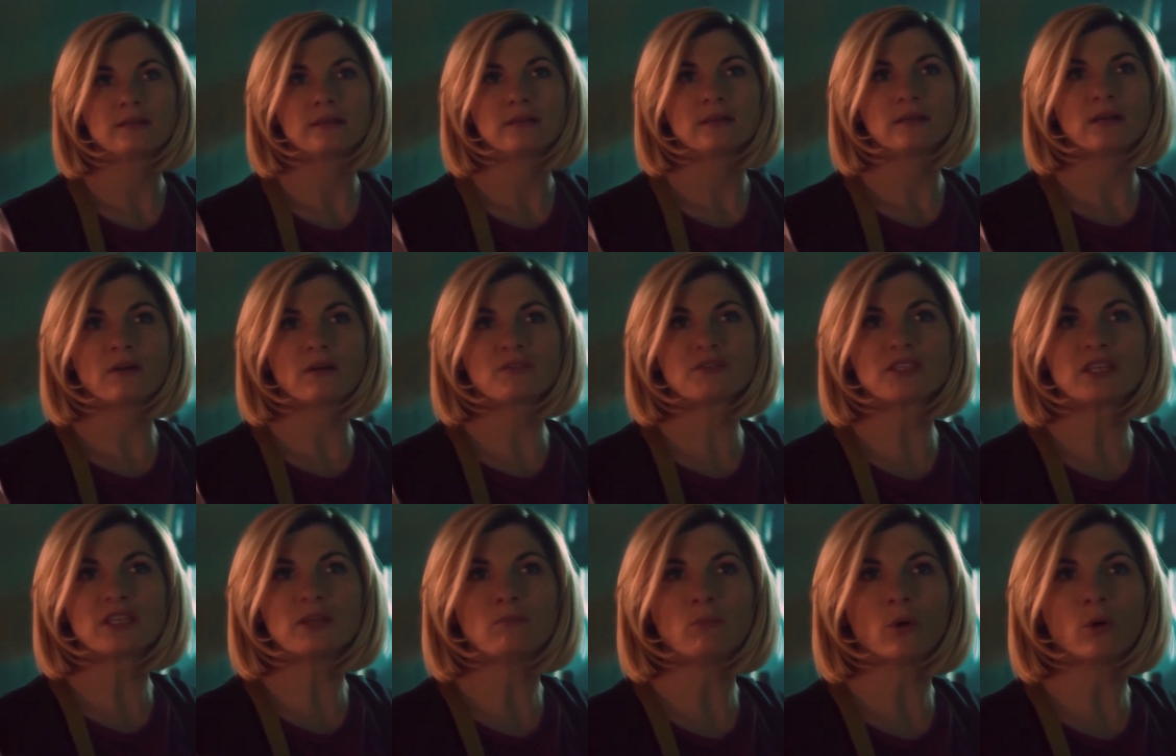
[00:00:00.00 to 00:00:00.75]
I've
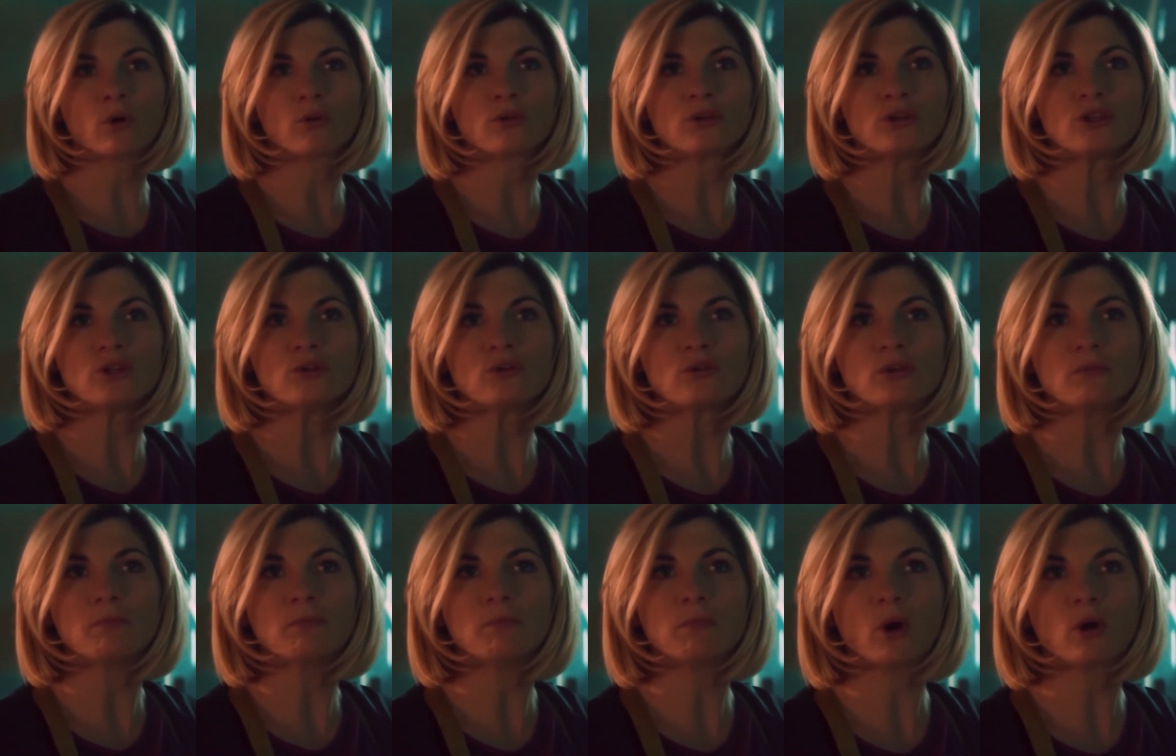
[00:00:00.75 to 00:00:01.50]
seen I'll more than you
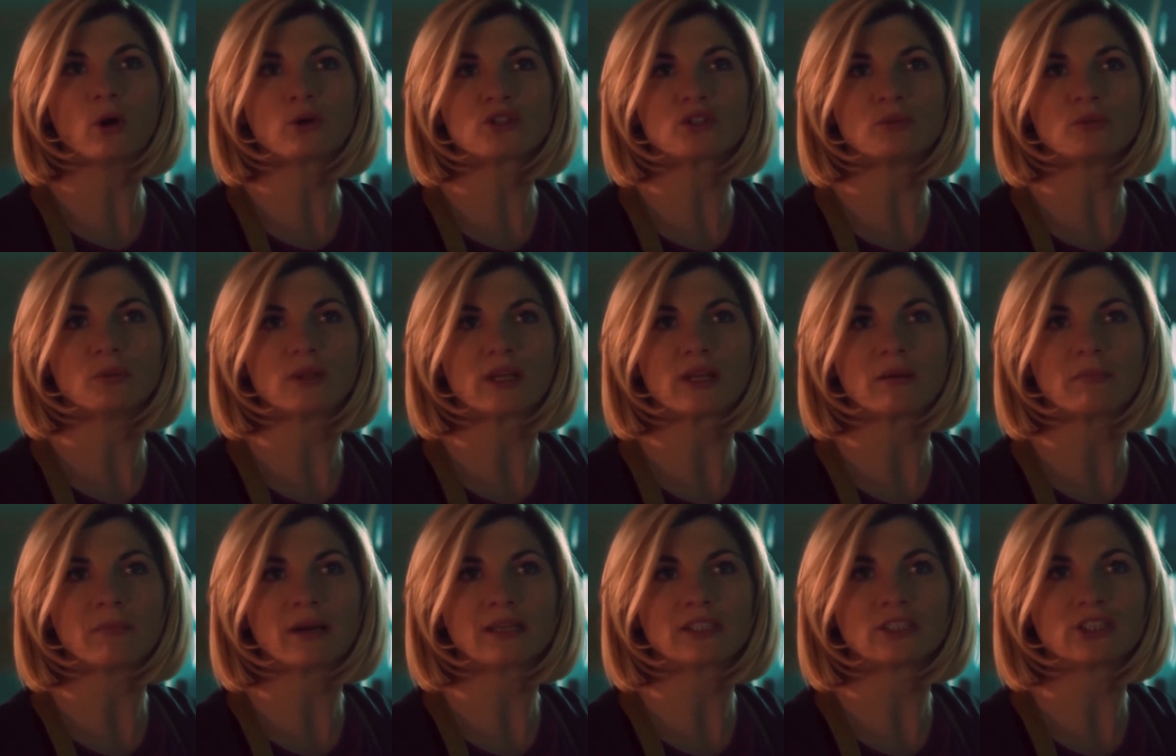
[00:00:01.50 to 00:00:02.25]
can possibly mind.
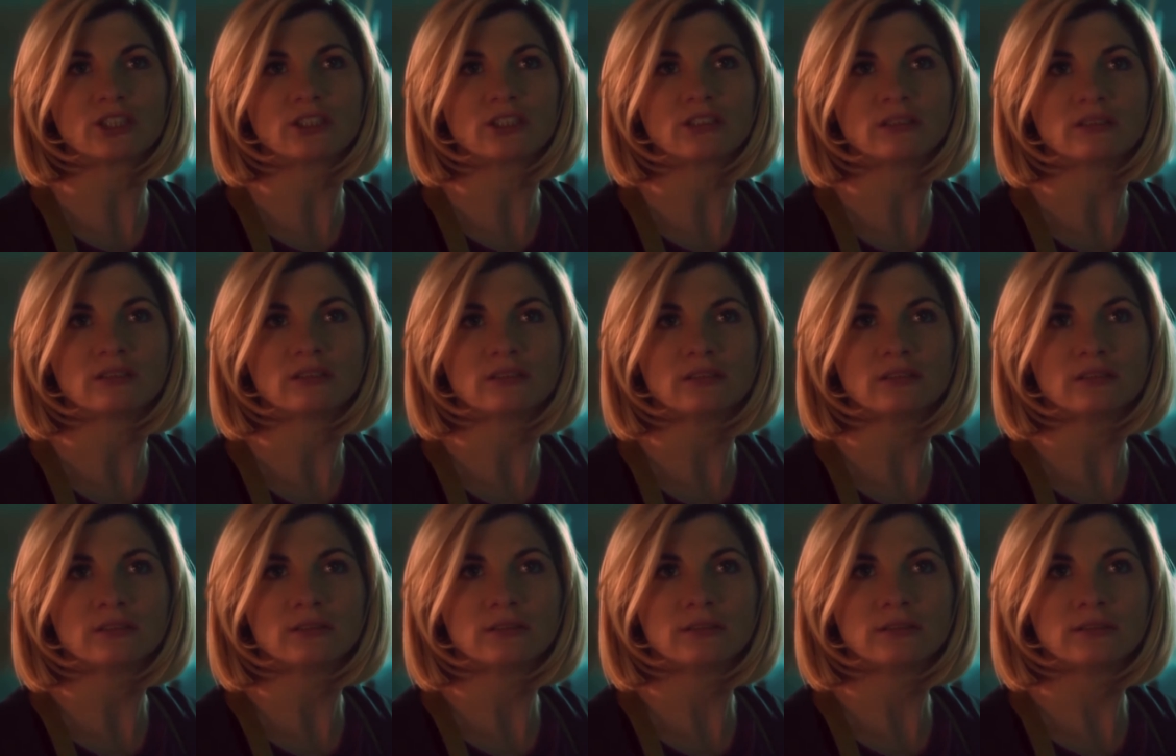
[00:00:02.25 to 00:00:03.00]
imagine.
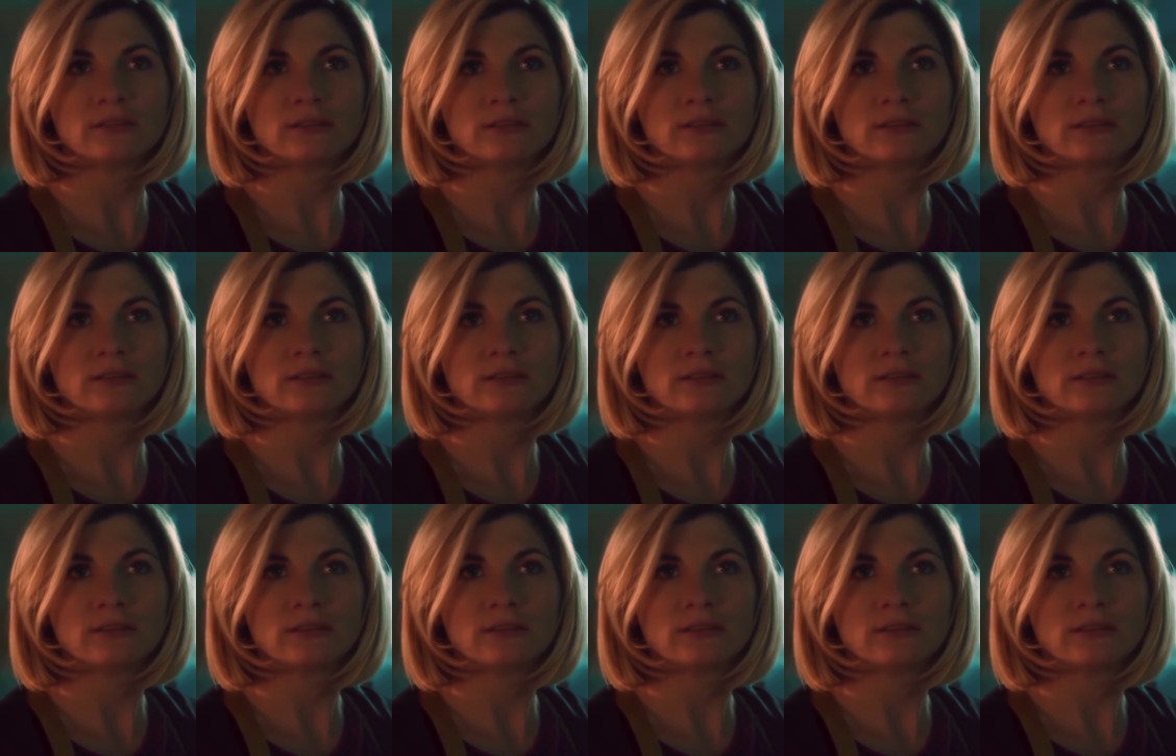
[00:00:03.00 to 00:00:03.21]
Maybe